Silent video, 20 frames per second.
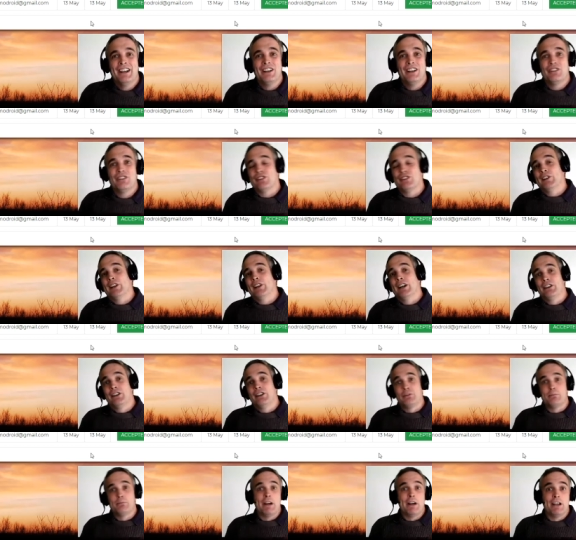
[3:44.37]
It's the
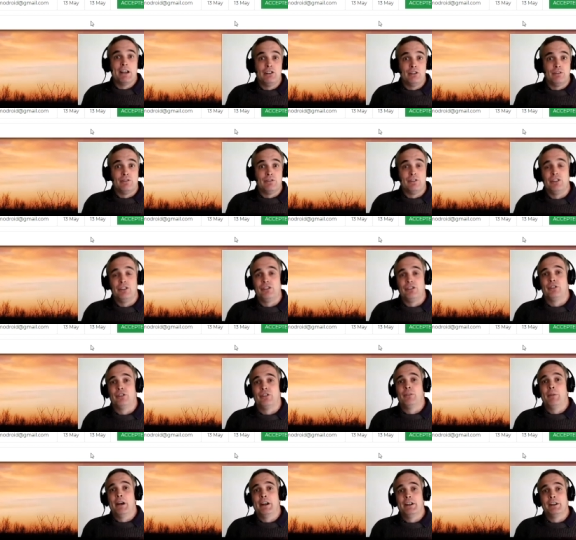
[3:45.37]
last major feature
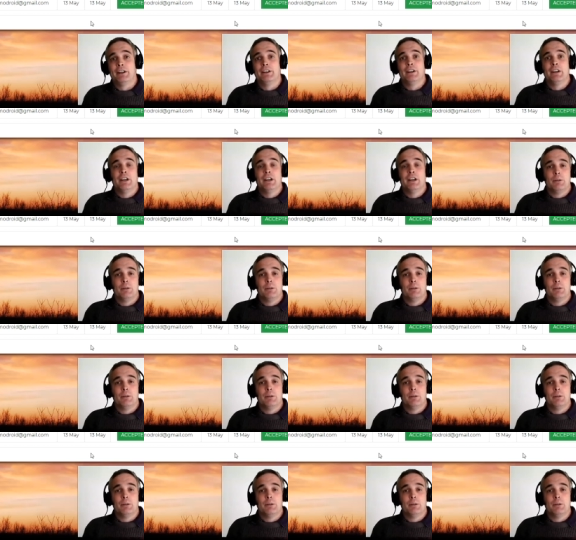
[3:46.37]
I'm adding